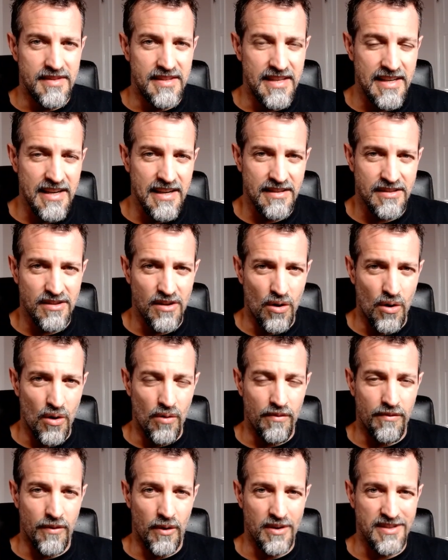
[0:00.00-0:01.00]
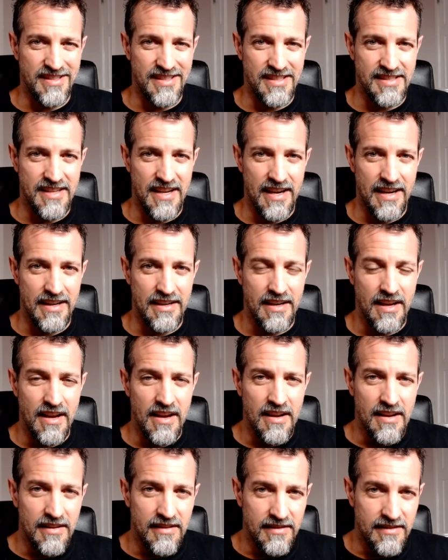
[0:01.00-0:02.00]
DSO versus a
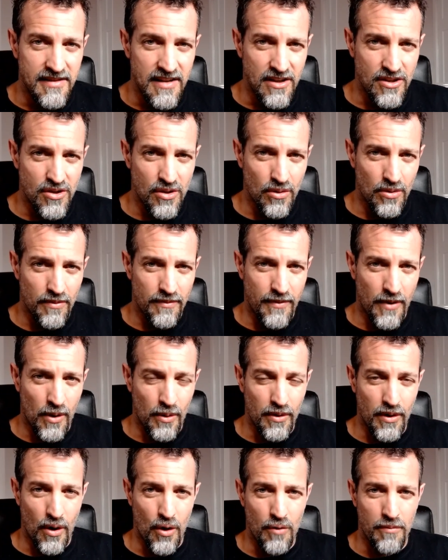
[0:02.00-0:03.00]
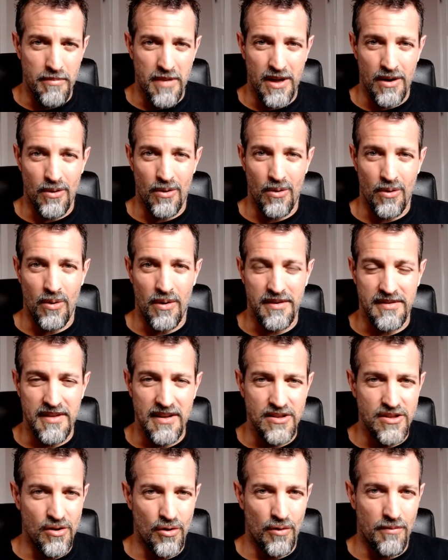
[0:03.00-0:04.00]
digital volt ohmmeter or
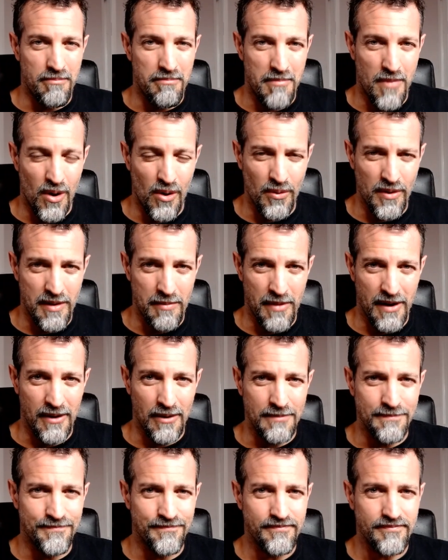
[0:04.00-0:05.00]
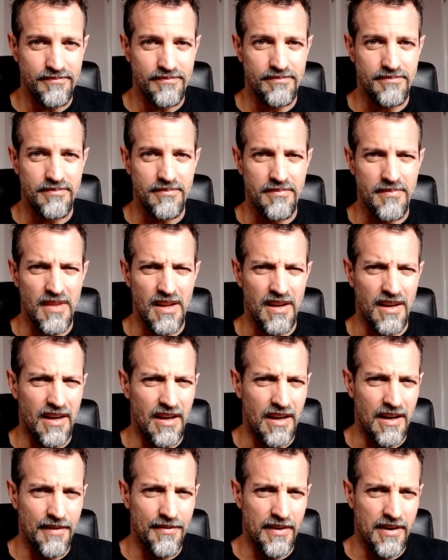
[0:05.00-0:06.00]
digital multimeter.
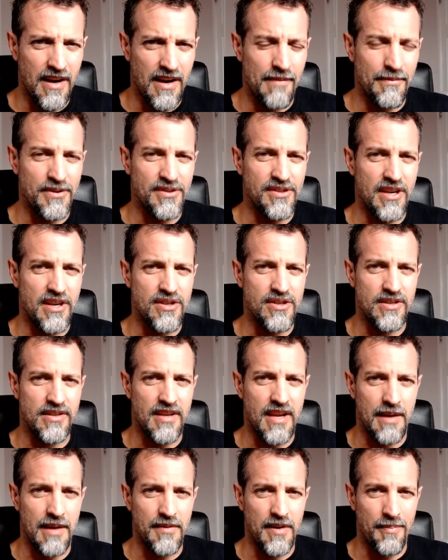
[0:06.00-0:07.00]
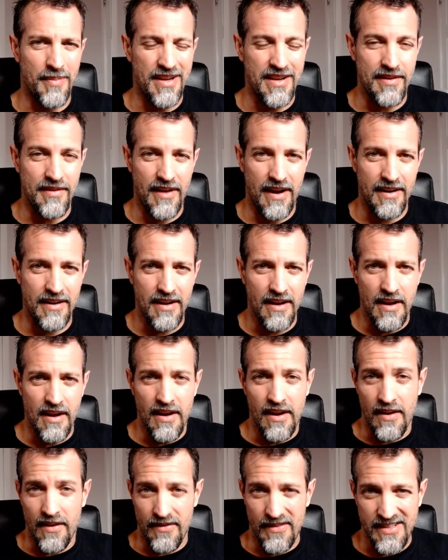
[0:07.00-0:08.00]
The conversation came to be that
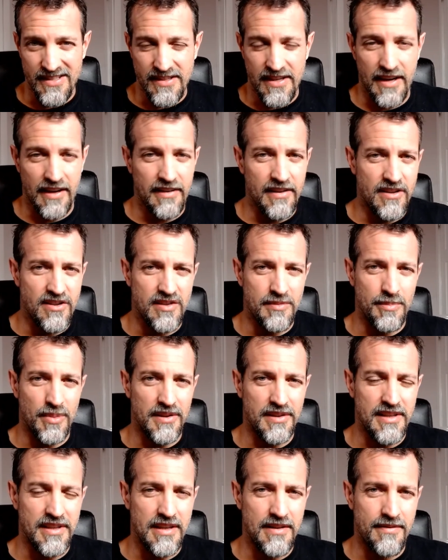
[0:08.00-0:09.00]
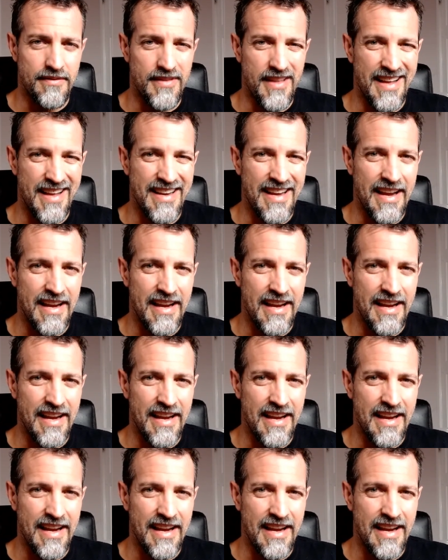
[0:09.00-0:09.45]
this technician believed that